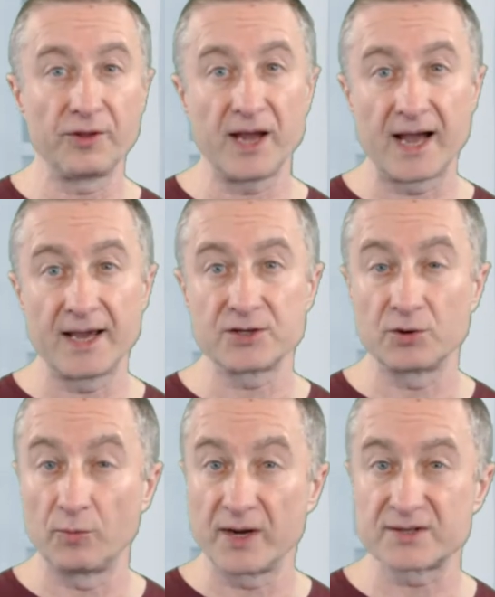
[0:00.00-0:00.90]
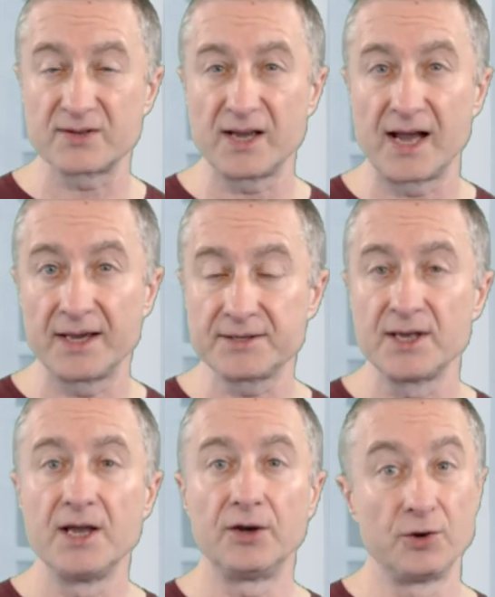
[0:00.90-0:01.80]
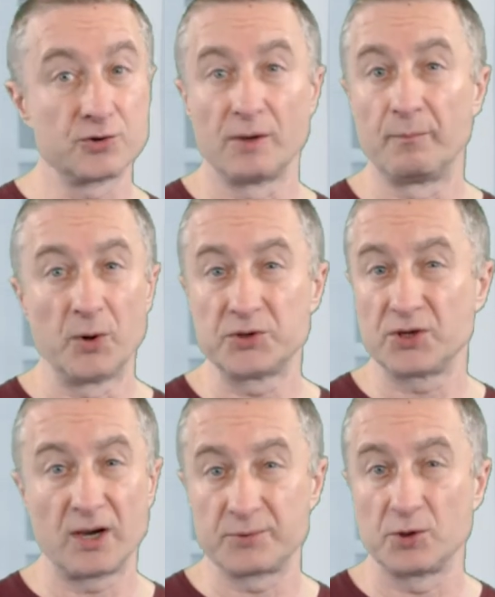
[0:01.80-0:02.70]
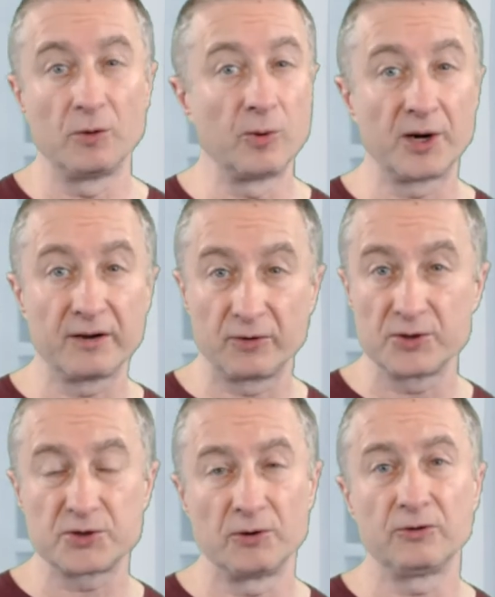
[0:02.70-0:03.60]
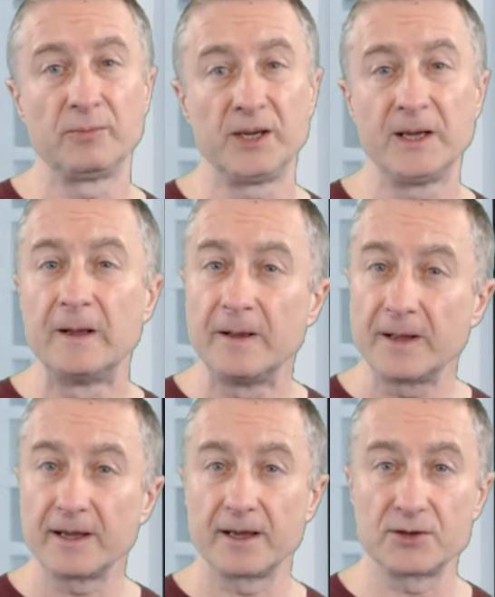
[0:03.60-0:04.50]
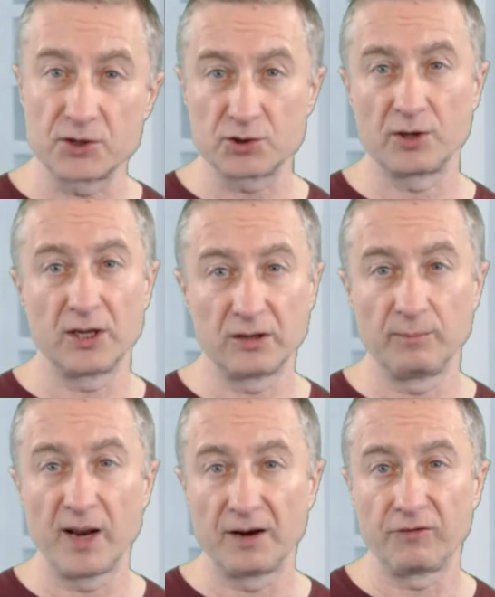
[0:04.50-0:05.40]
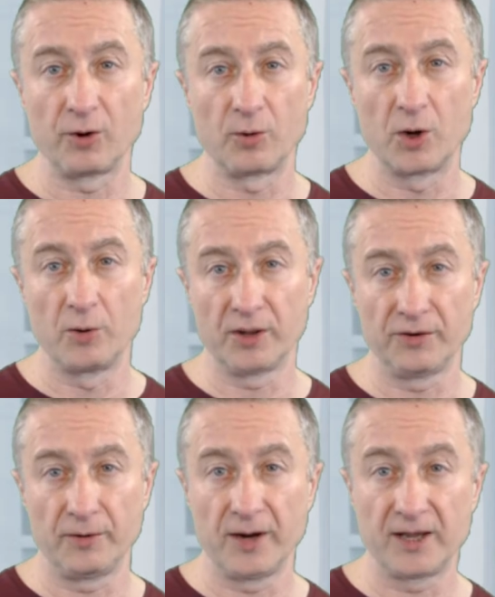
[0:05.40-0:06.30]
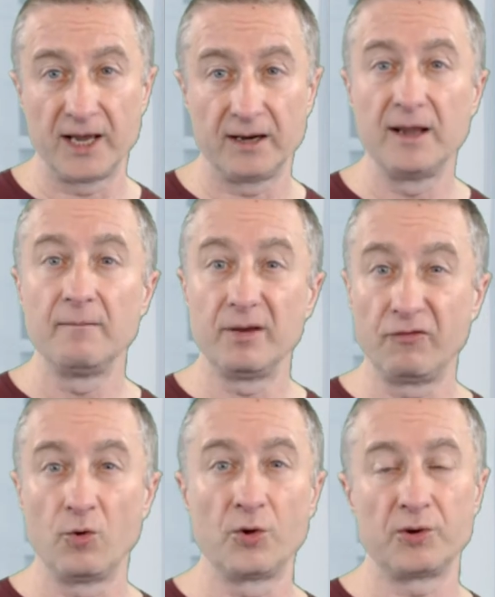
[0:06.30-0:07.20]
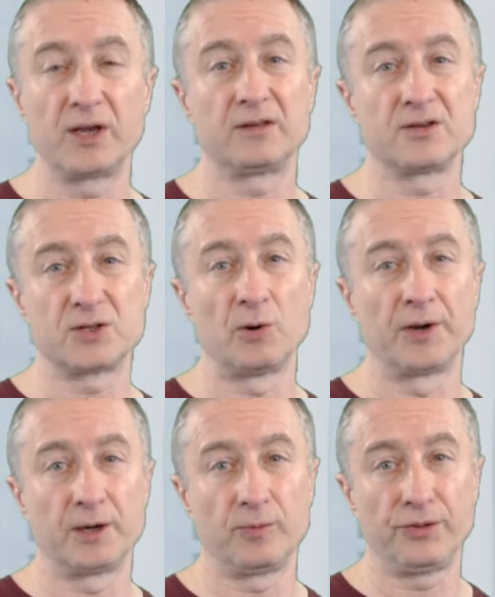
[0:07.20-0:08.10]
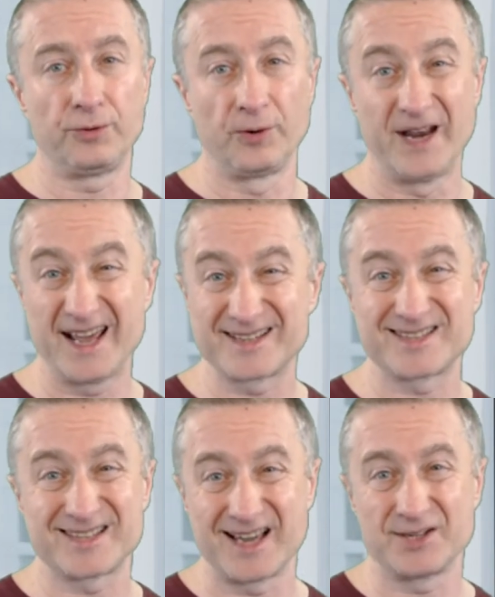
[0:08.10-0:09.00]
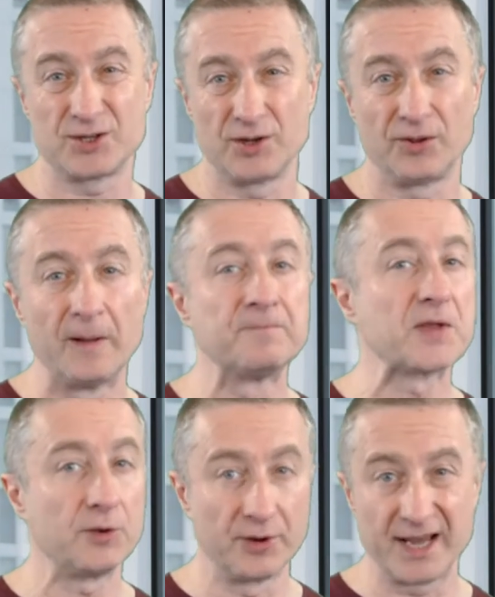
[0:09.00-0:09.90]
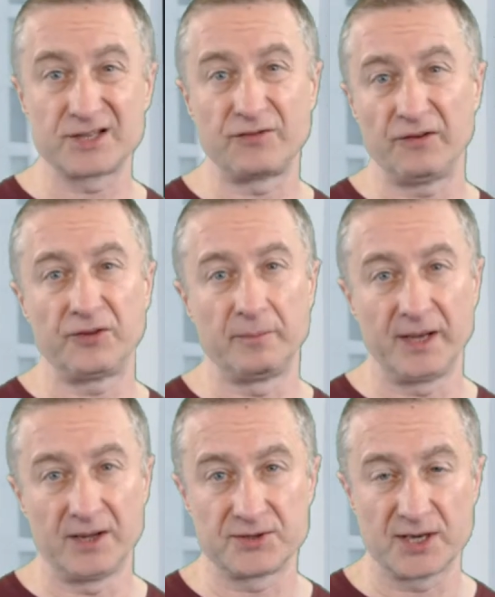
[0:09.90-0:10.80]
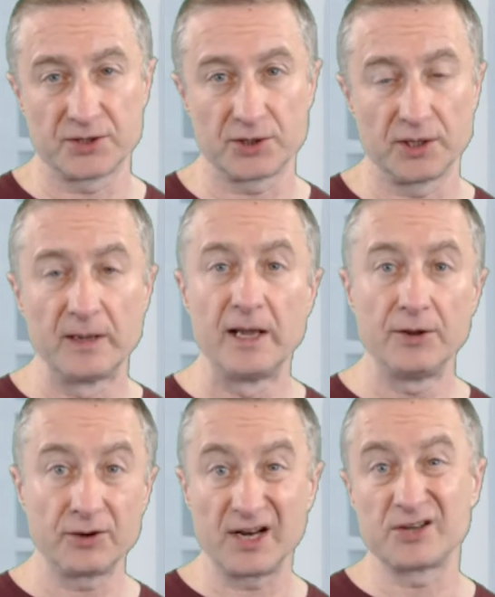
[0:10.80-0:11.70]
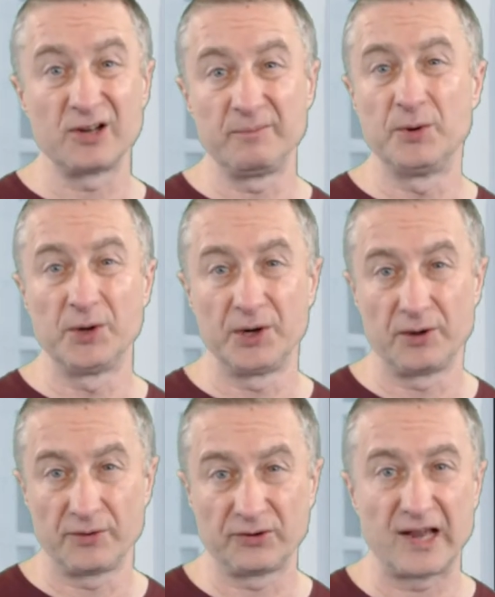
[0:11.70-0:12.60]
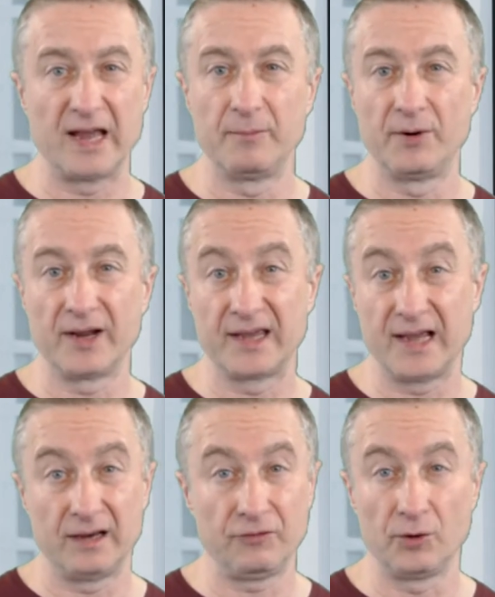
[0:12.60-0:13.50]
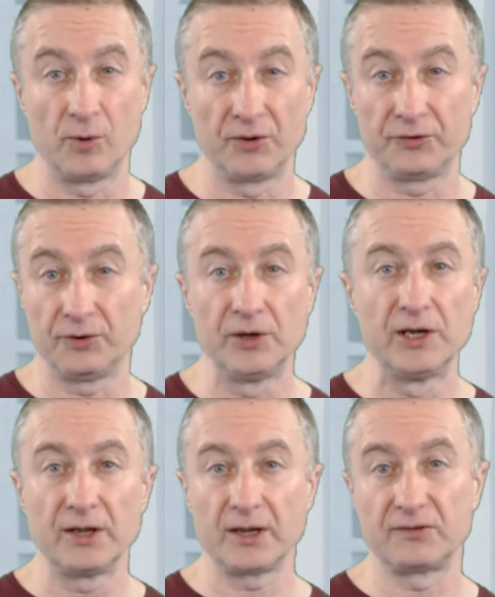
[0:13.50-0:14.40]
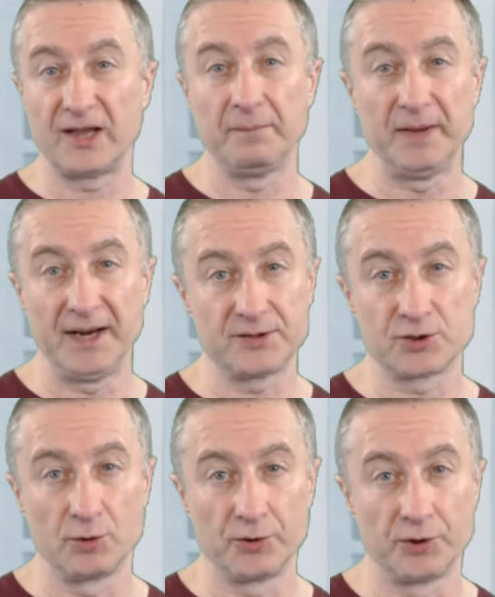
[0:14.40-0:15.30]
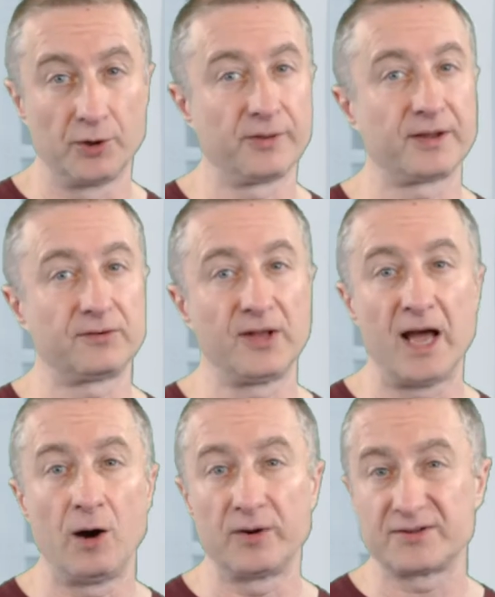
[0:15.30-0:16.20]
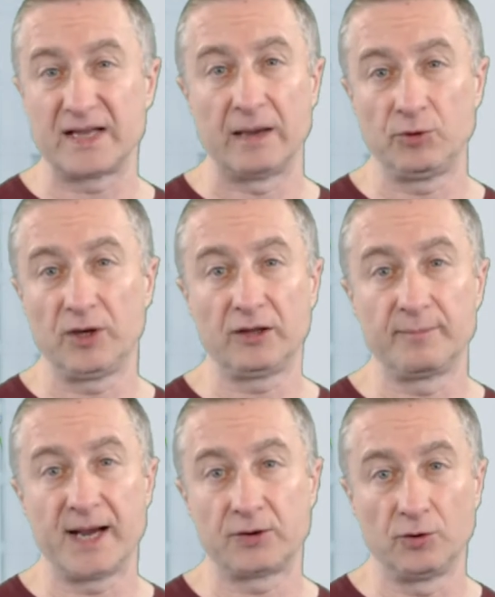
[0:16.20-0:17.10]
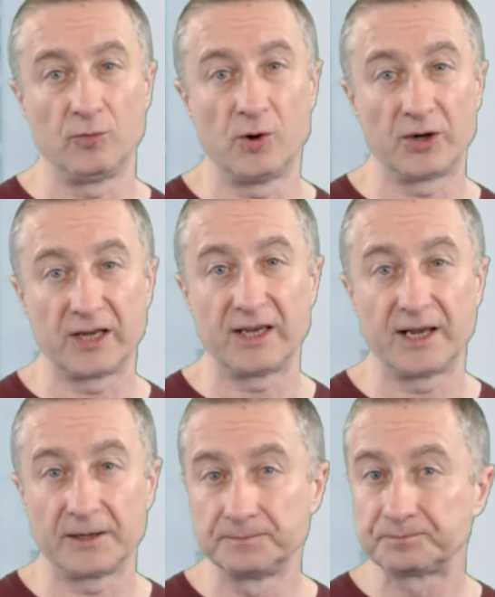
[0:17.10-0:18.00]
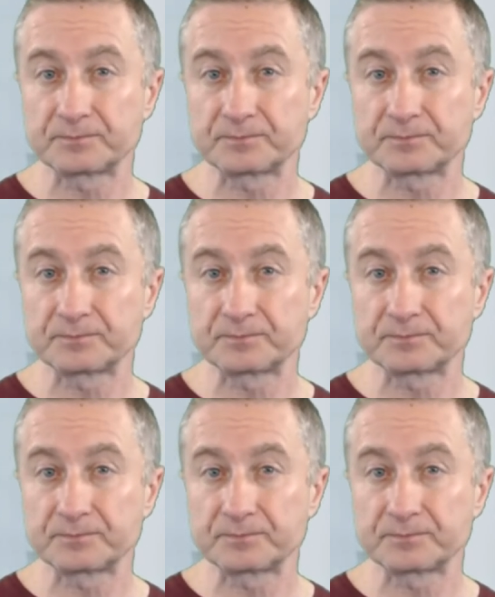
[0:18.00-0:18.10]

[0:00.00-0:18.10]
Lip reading: the eyes, to rest the eyes, do some push-ups or whatever it's going to be, just to get the blood flow going there again before you're getting started with your next session, your next 50-minute session. You can actually put it on the timer again if you want to, 10 minutes, so you know that now it's time to get back to work again.